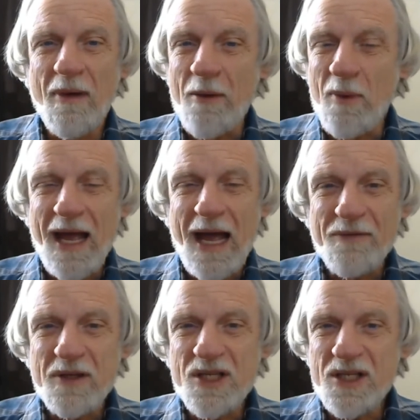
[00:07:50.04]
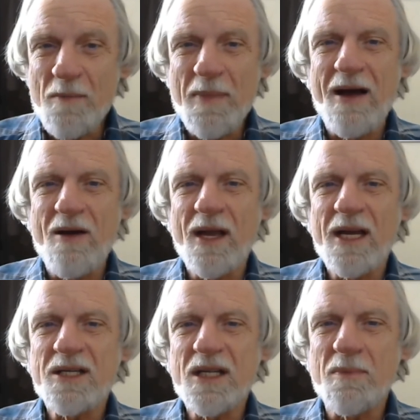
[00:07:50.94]
And we have to somehow
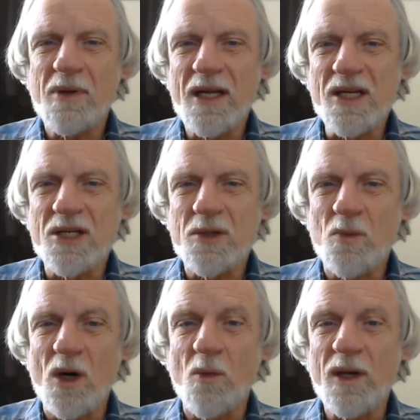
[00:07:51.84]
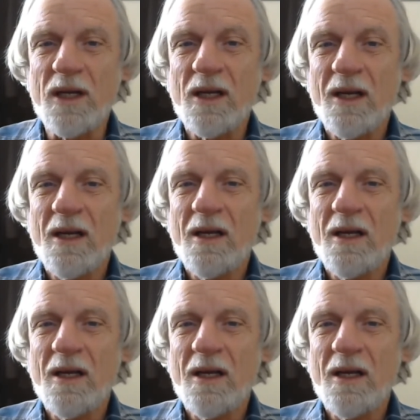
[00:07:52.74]
get to the place where we